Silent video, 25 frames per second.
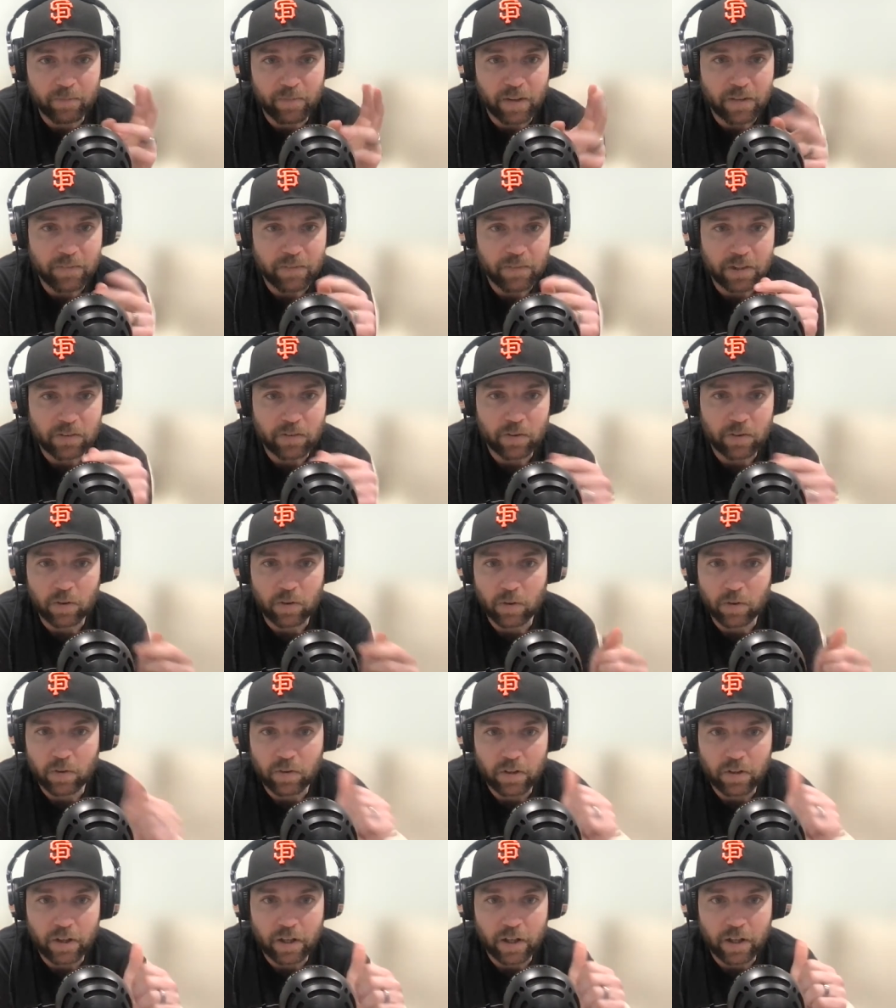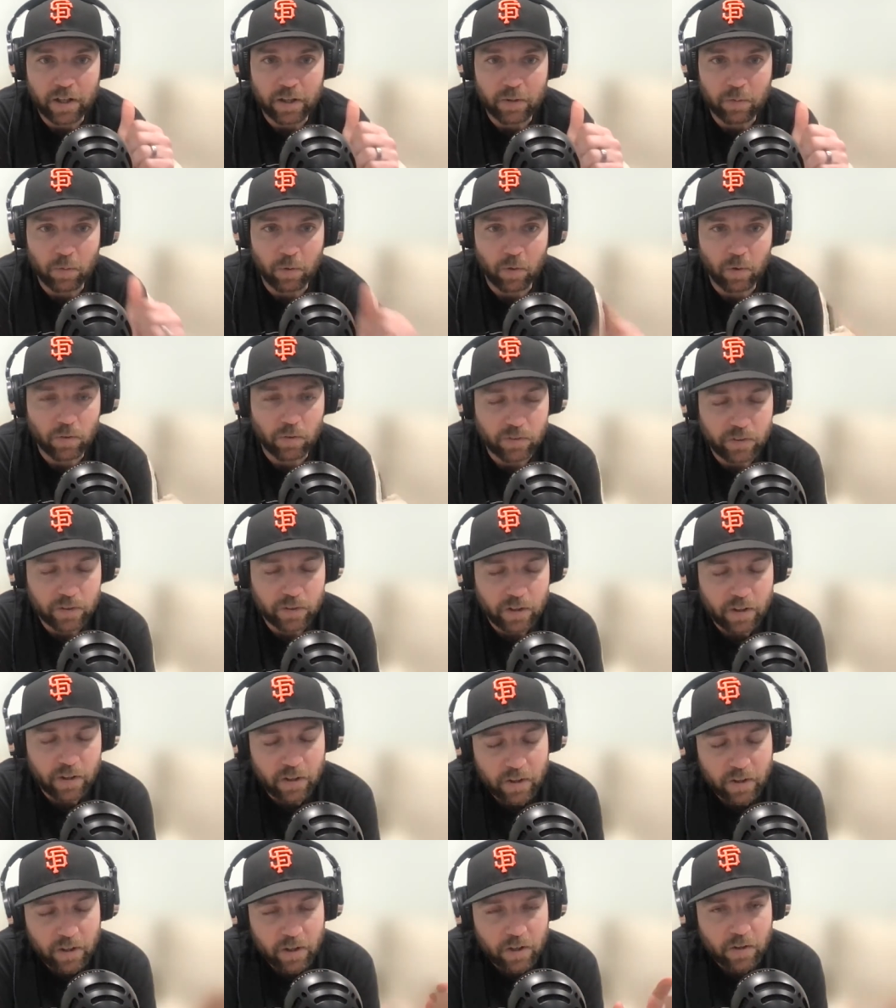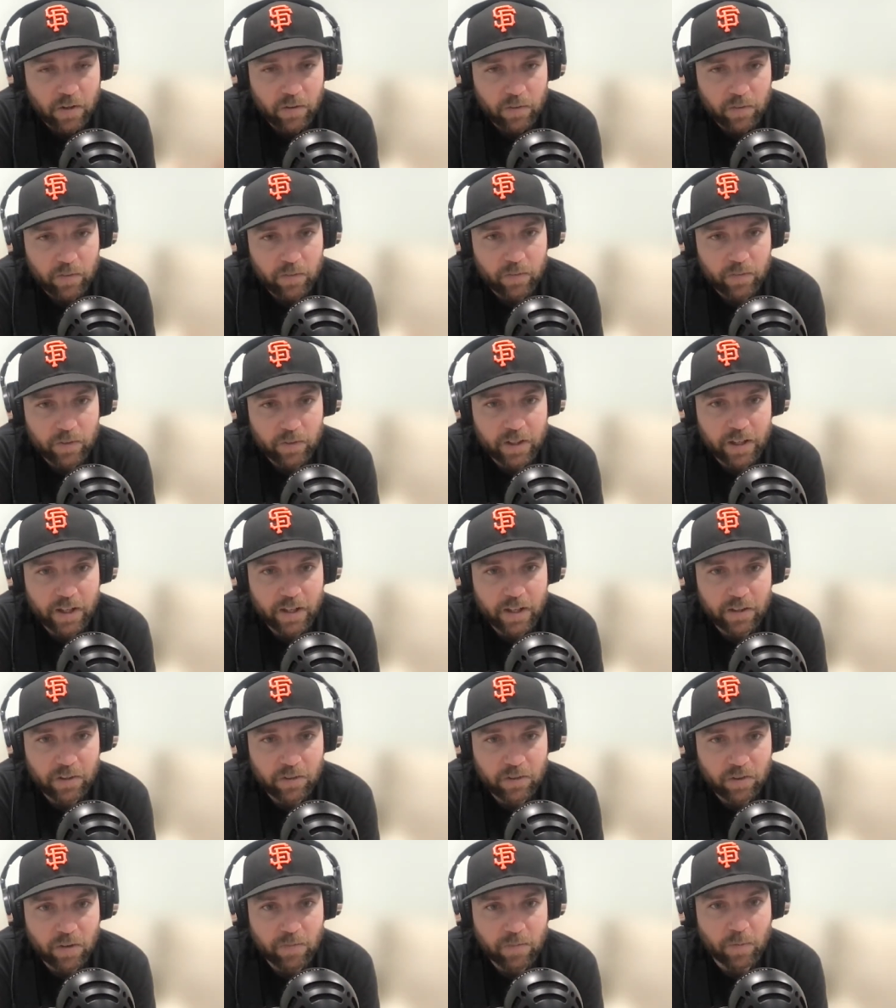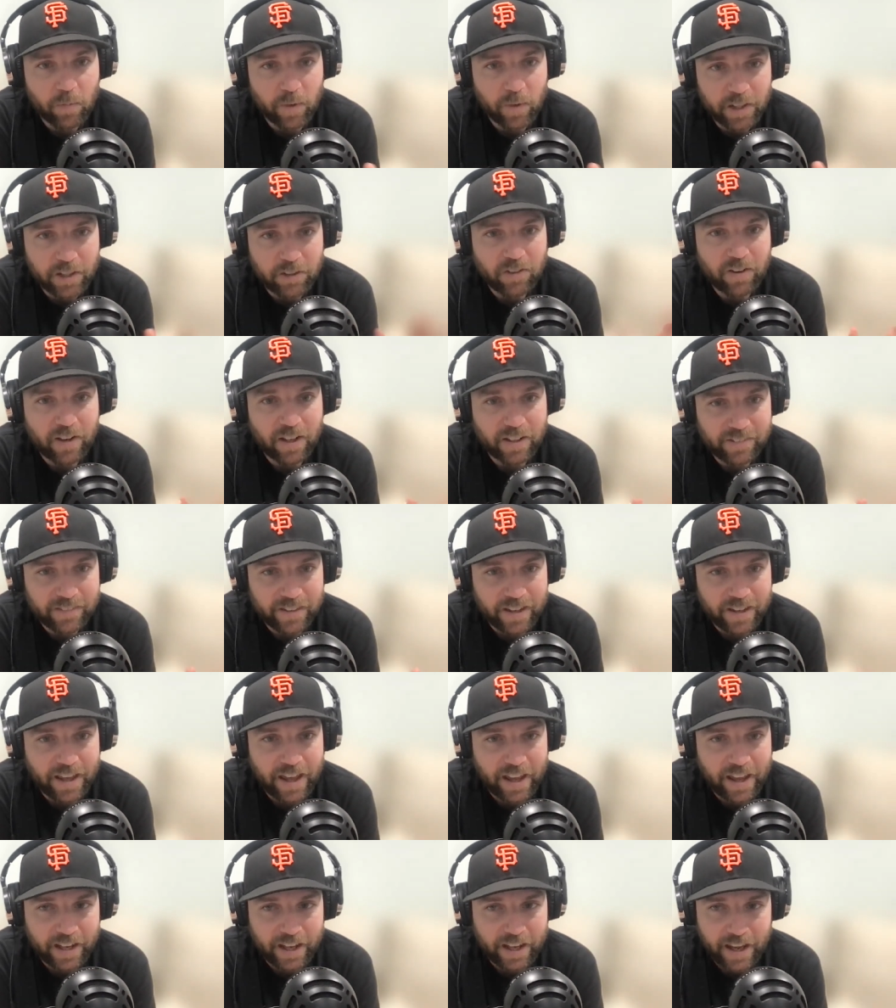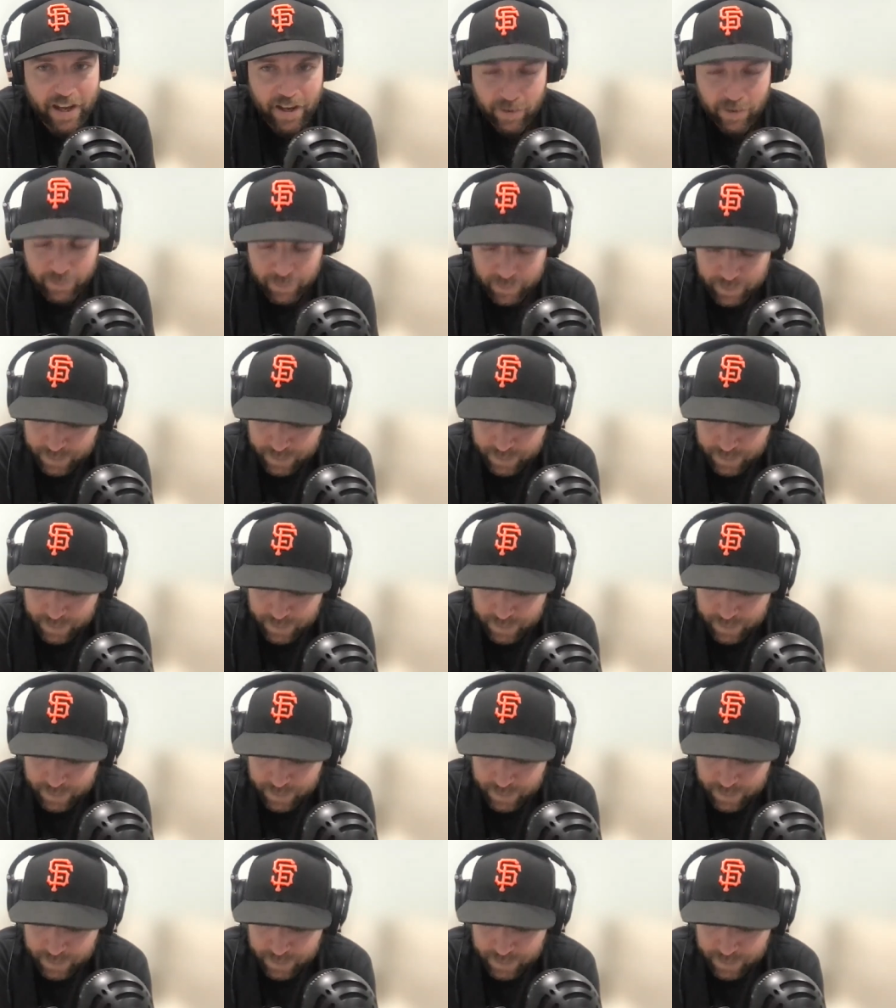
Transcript: maybe two, and he rolls. You get into trouble when he tries to hang out.